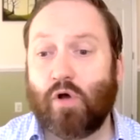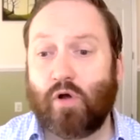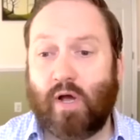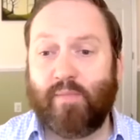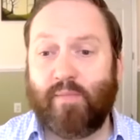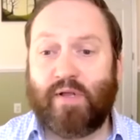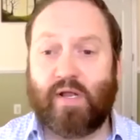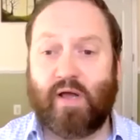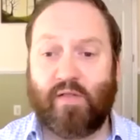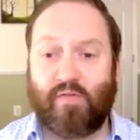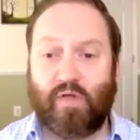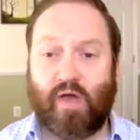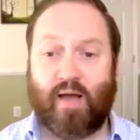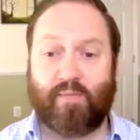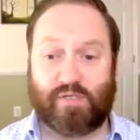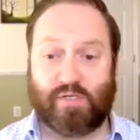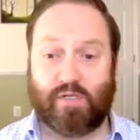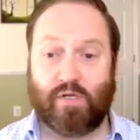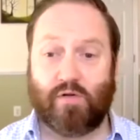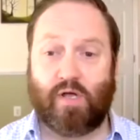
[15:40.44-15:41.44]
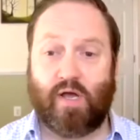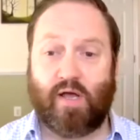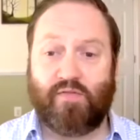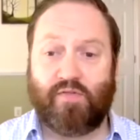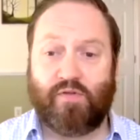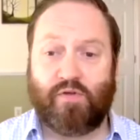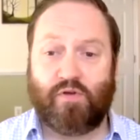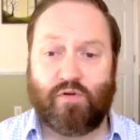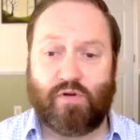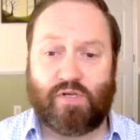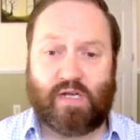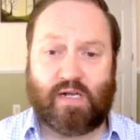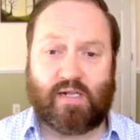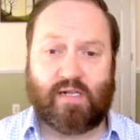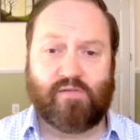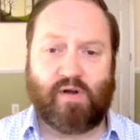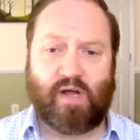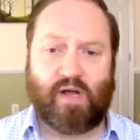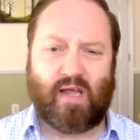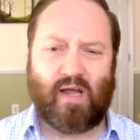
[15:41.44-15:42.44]
look, I mean, absolutely. You're
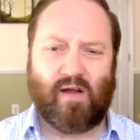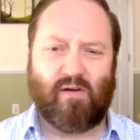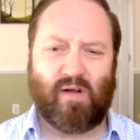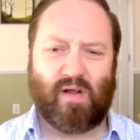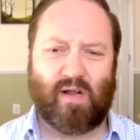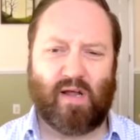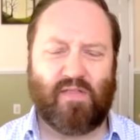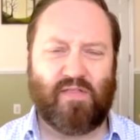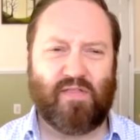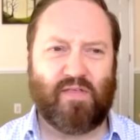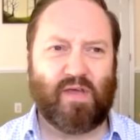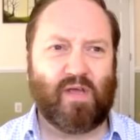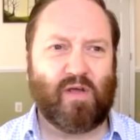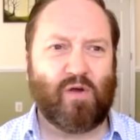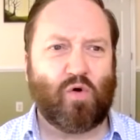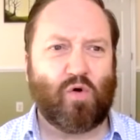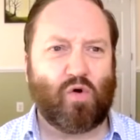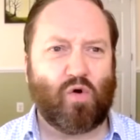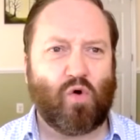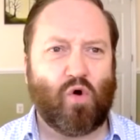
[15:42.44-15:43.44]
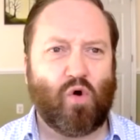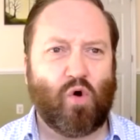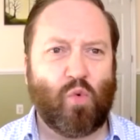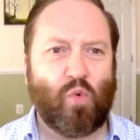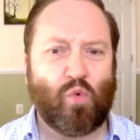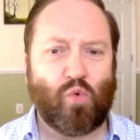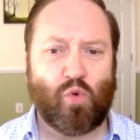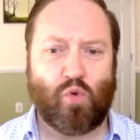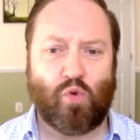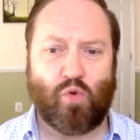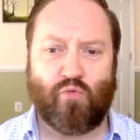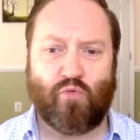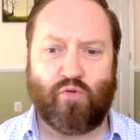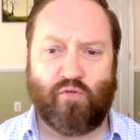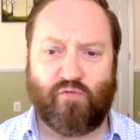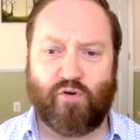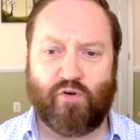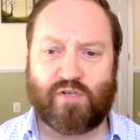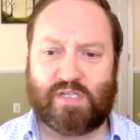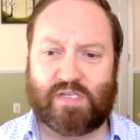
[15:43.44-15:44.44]
exactly right, Gary. And I think
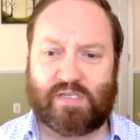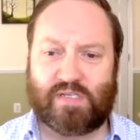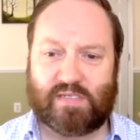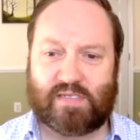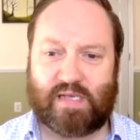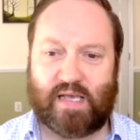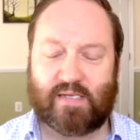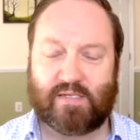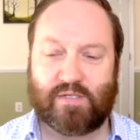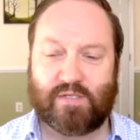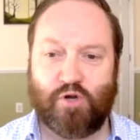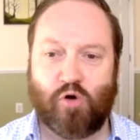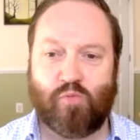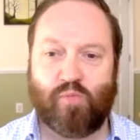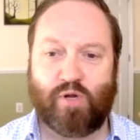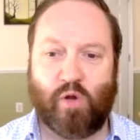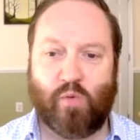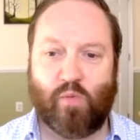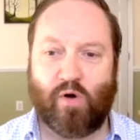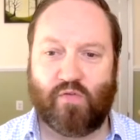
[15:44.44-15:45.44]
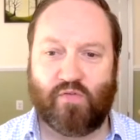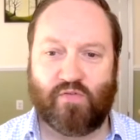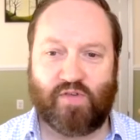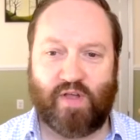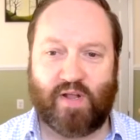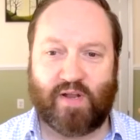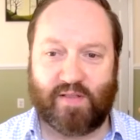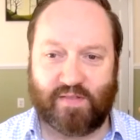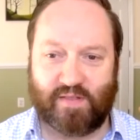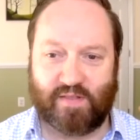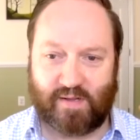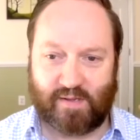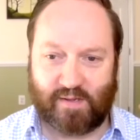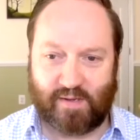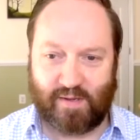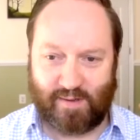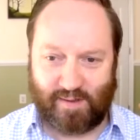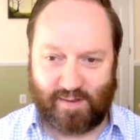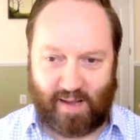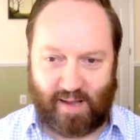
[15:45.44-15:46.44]
the first thing to say is nobody wants
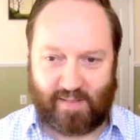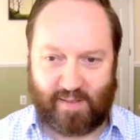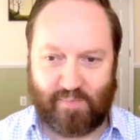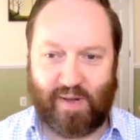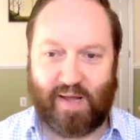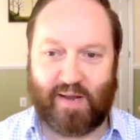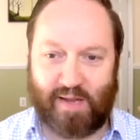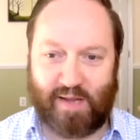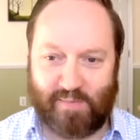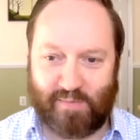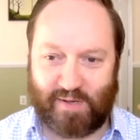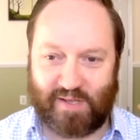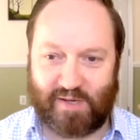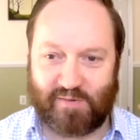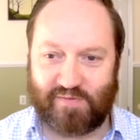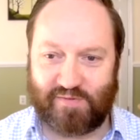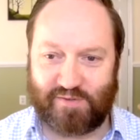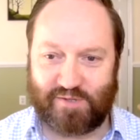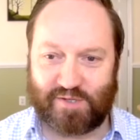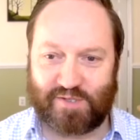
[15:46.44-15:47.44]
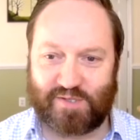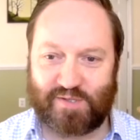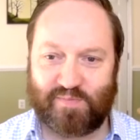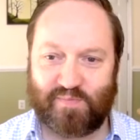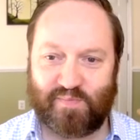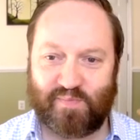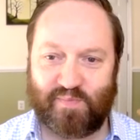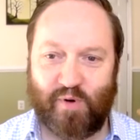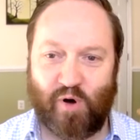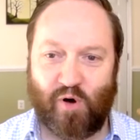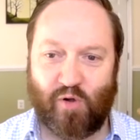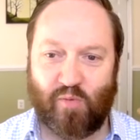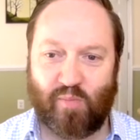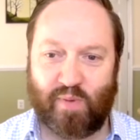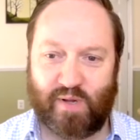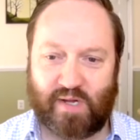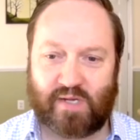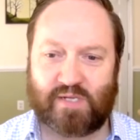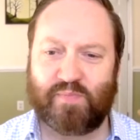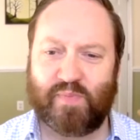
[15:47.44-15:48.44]
anything like the pandemic that we've just all
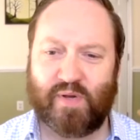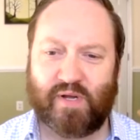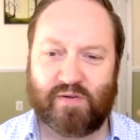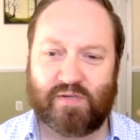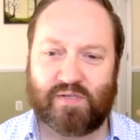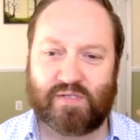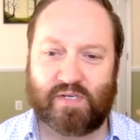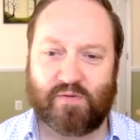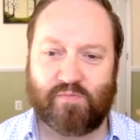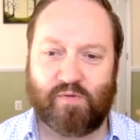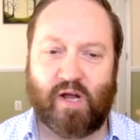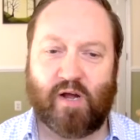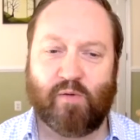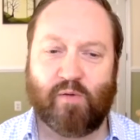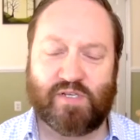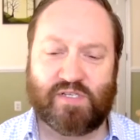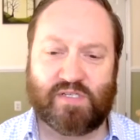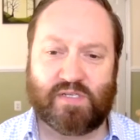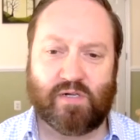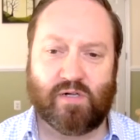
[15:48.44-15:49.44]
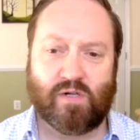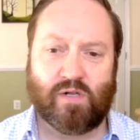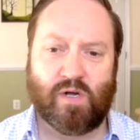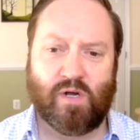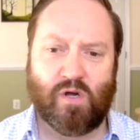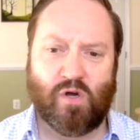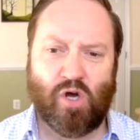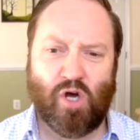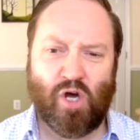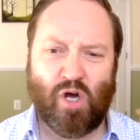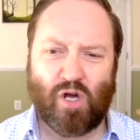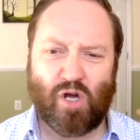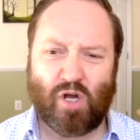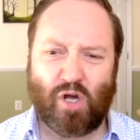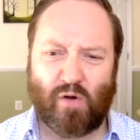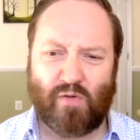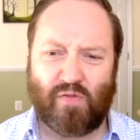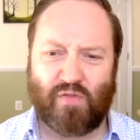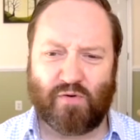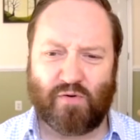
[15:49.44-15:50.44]
been experiencing, right? And we're still
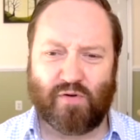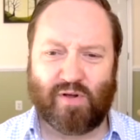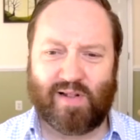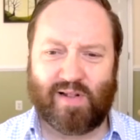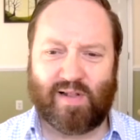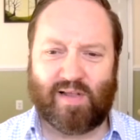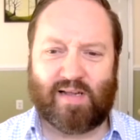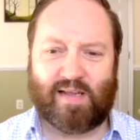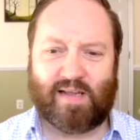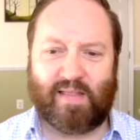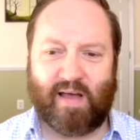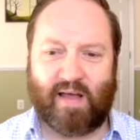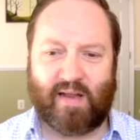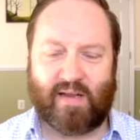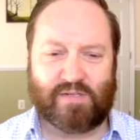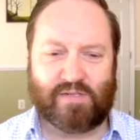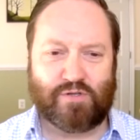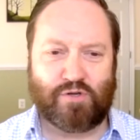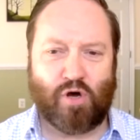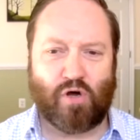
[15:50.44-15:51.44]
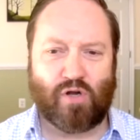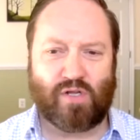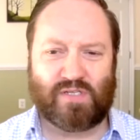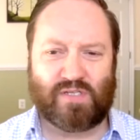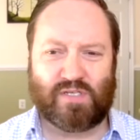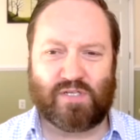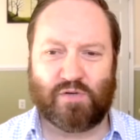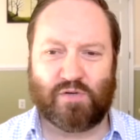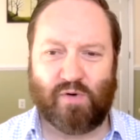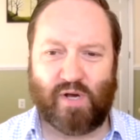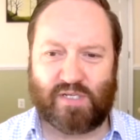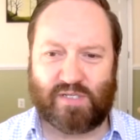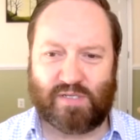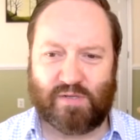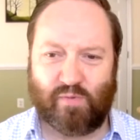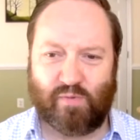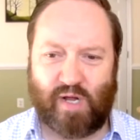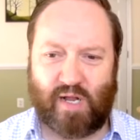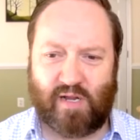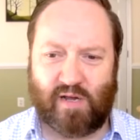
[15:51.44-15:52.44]
going through. Clearly, that is not a
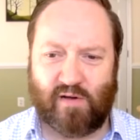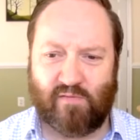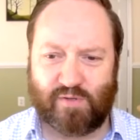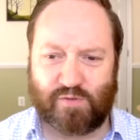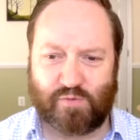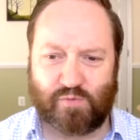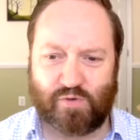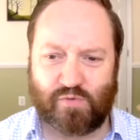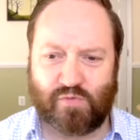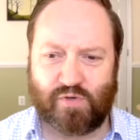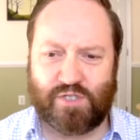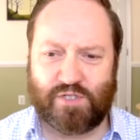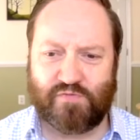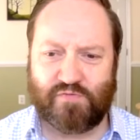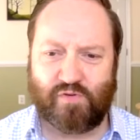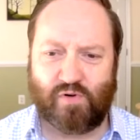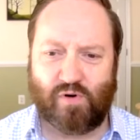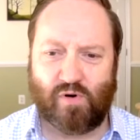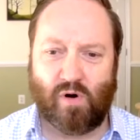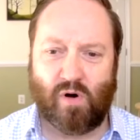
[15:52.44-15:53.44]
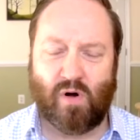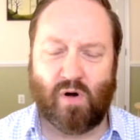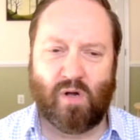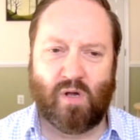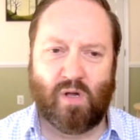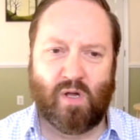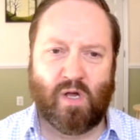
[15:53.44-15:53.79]
situation that any of us would wish for.